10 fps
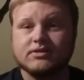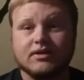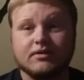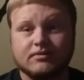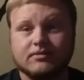
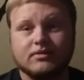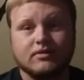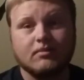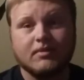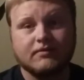So
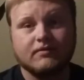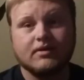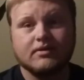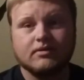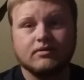don't be
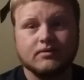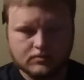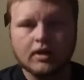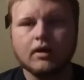afraid to do it.